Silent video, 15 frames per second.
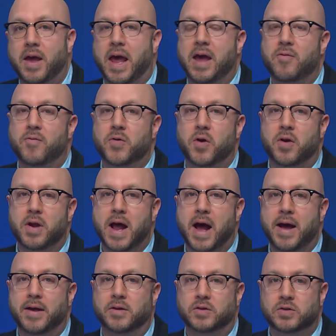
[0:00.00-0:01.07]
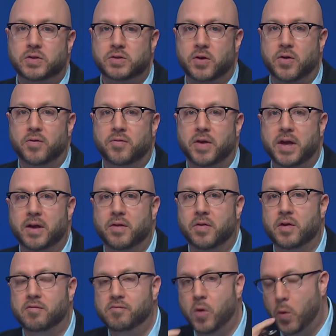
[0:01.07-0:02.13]
if you're not serving
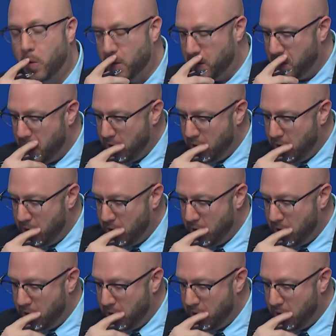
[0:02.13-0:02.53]
the Lord.